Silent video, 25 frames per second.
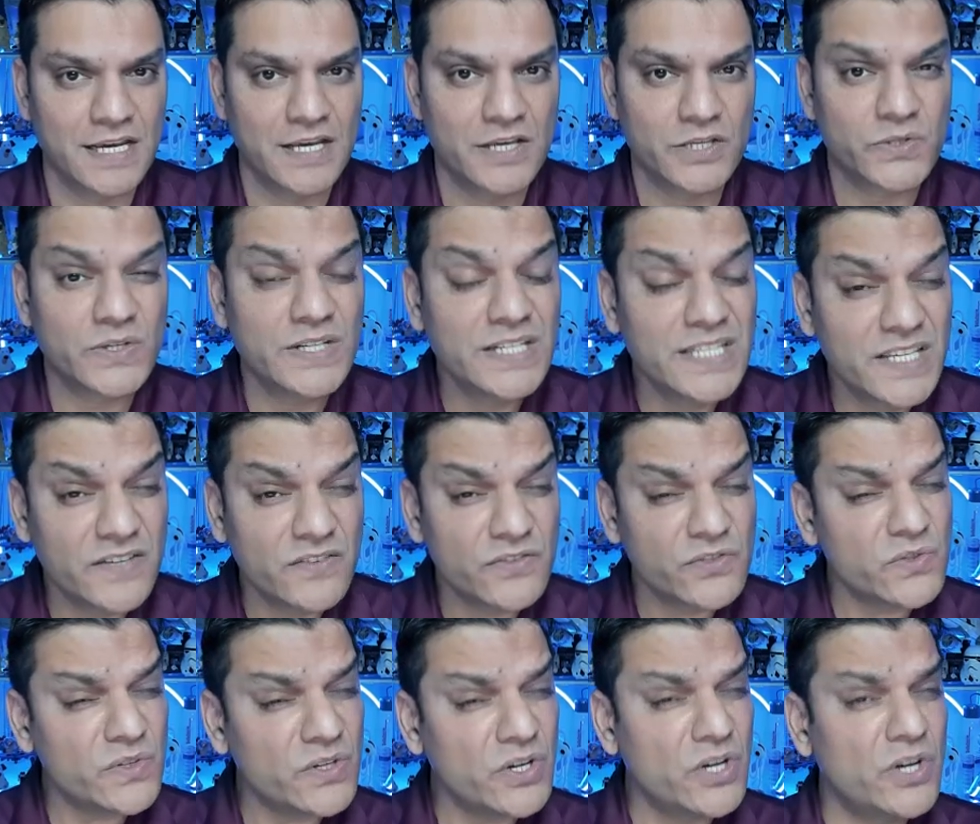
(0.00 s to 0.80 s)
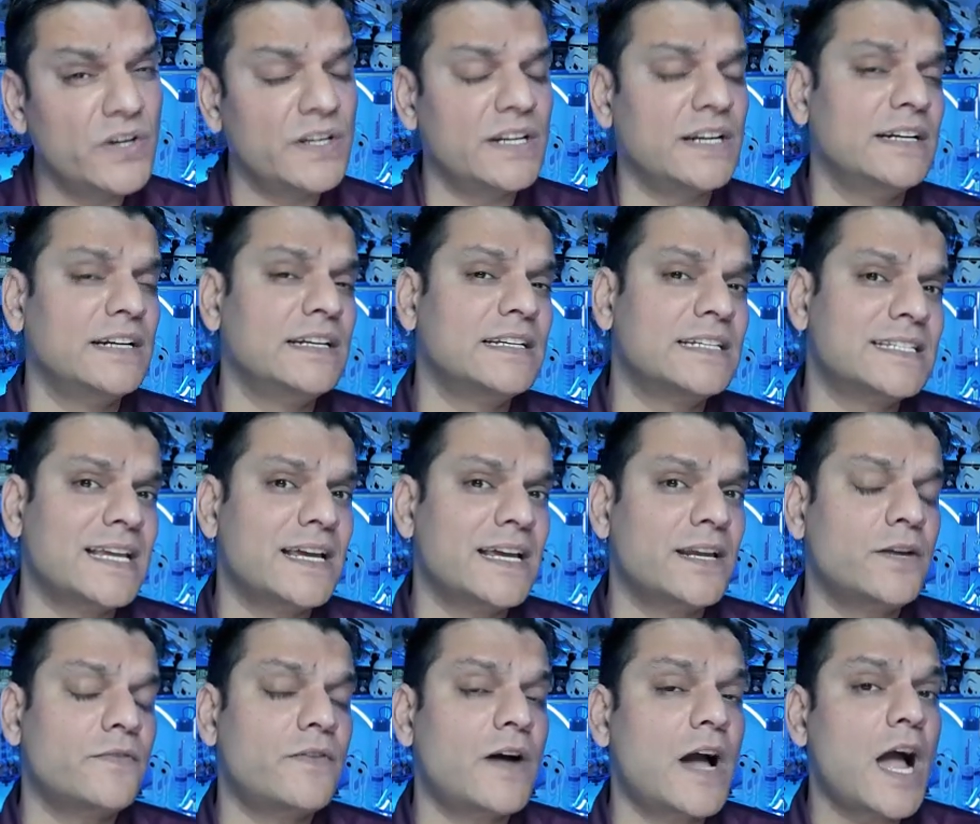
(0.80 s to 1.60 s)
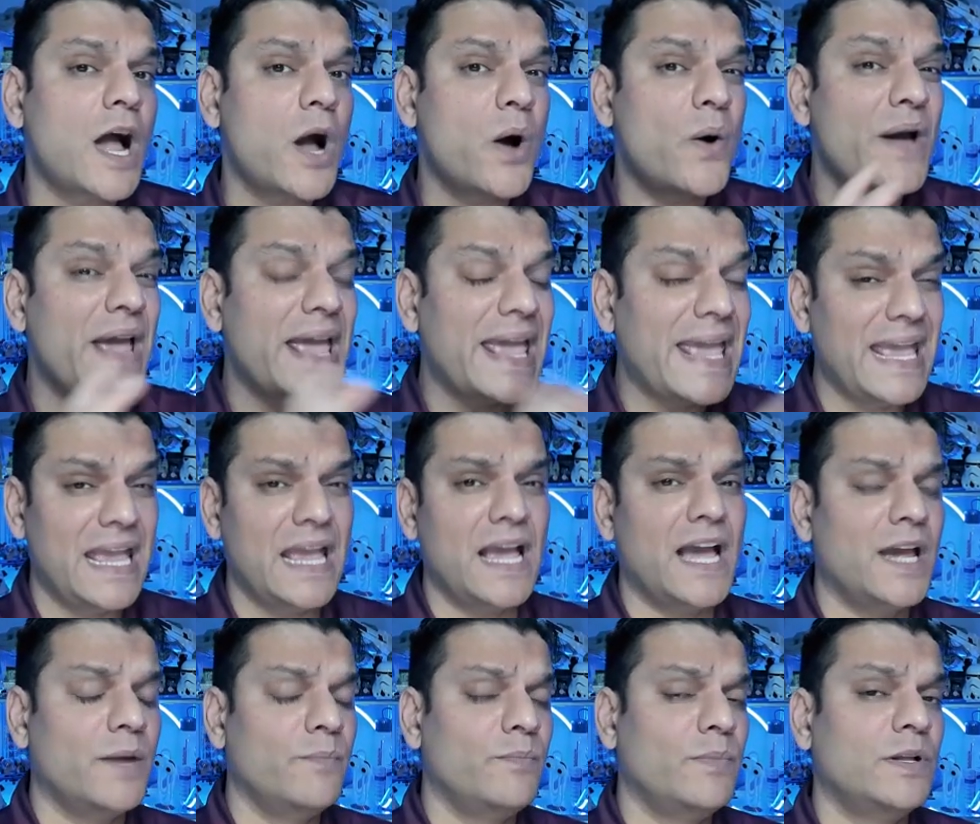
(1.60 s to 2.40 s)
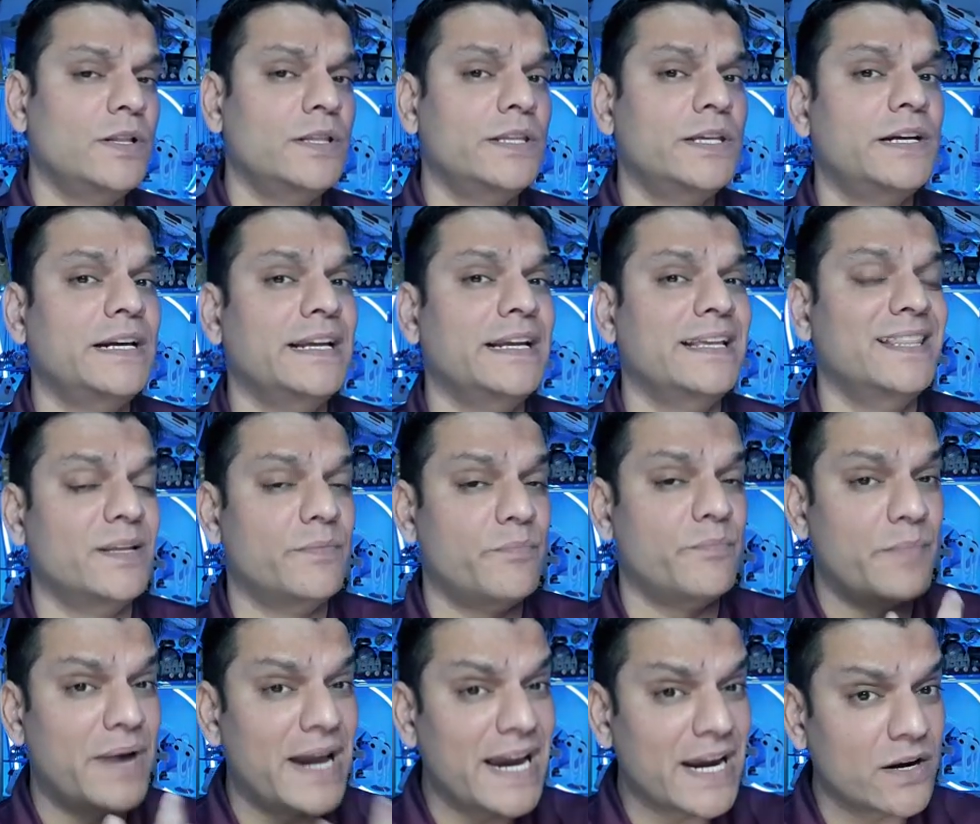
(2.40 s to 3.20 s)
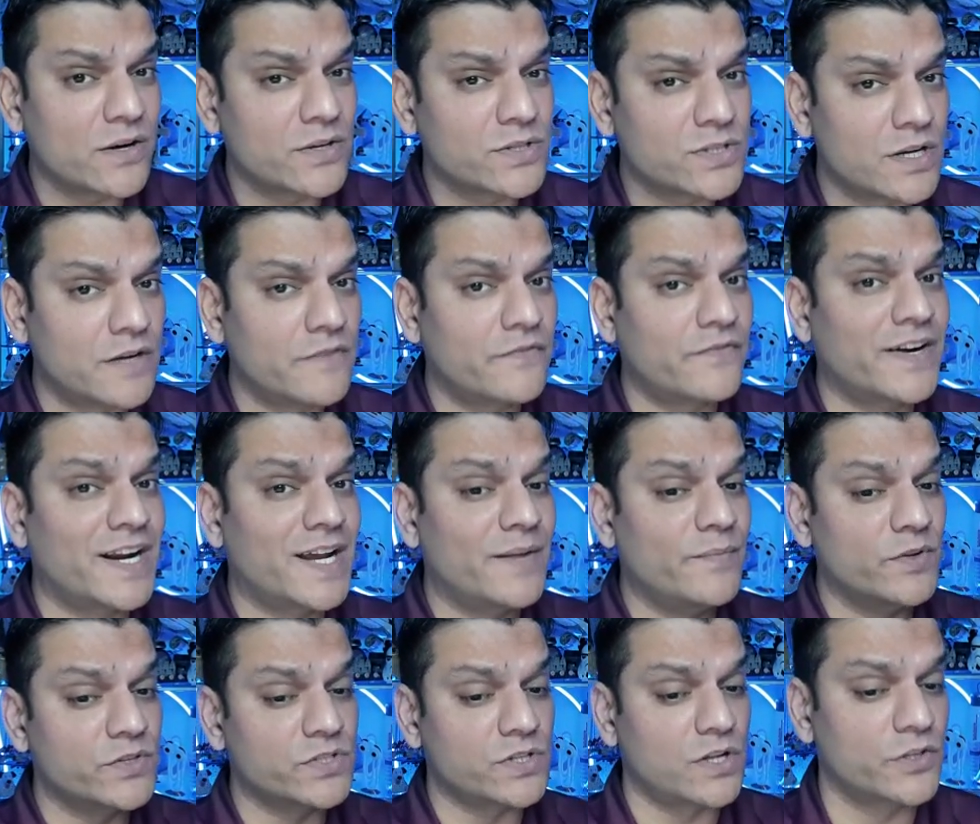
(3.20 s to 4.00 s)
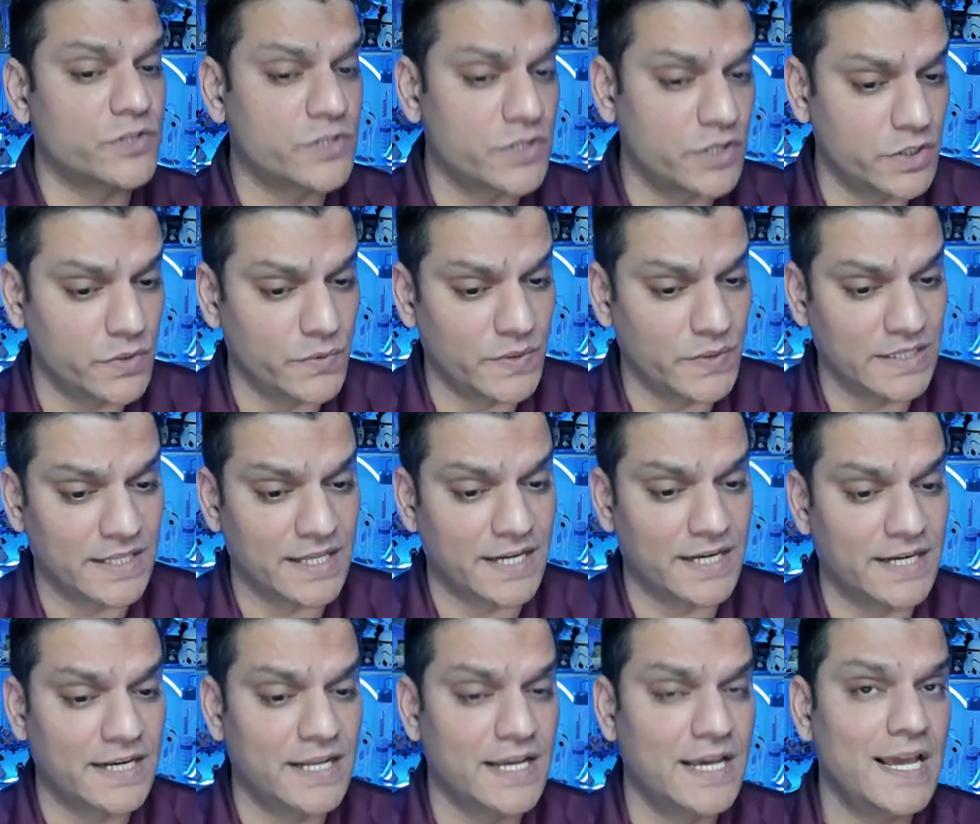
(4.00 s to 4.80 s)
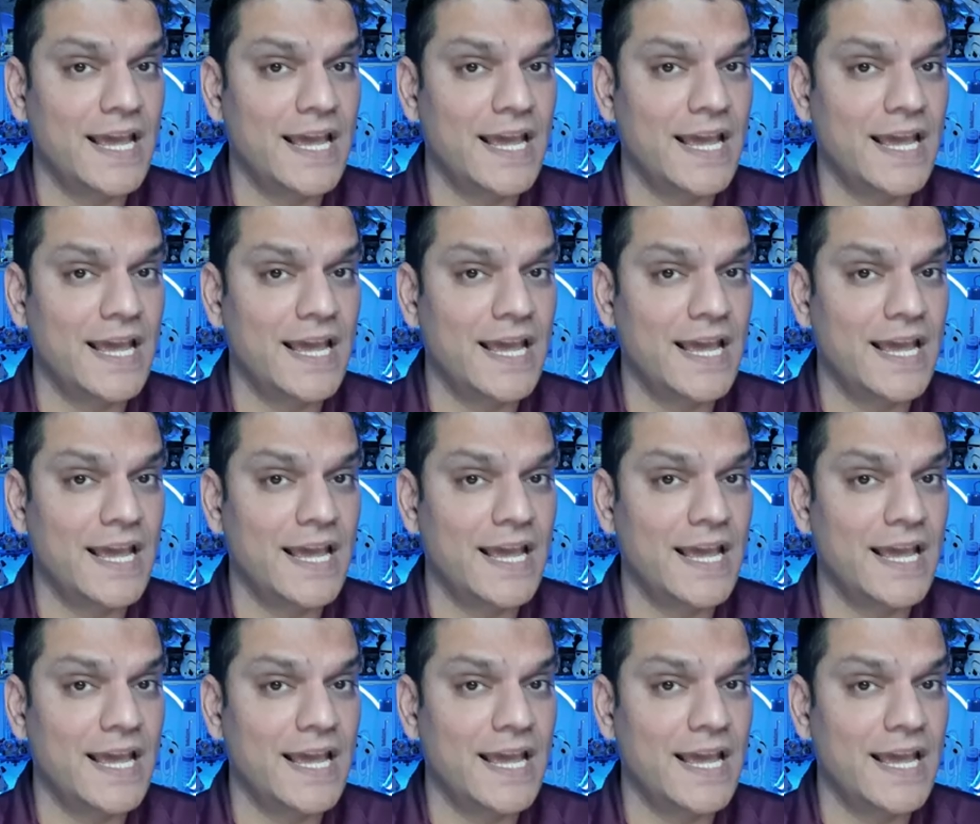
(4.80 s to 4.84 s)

So it gives you a good understanding of how AI Builder in the Microsoft realm is also doing that.